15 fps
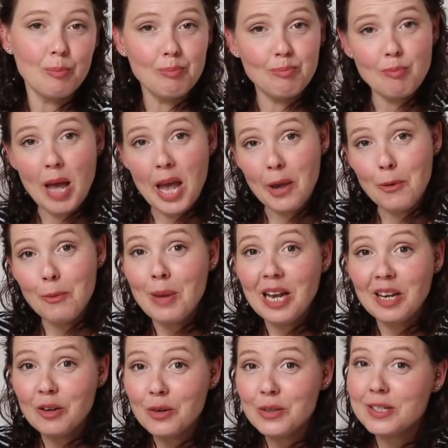may or may
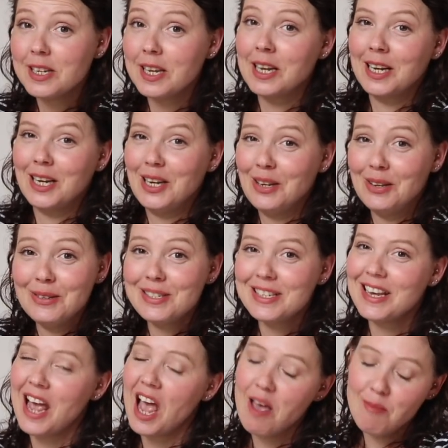not include
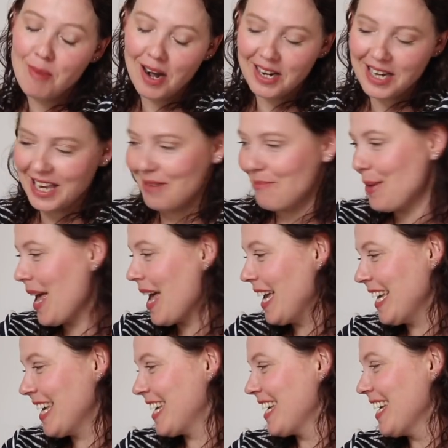a market
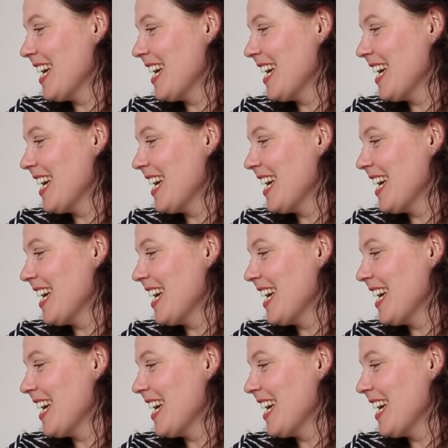bag.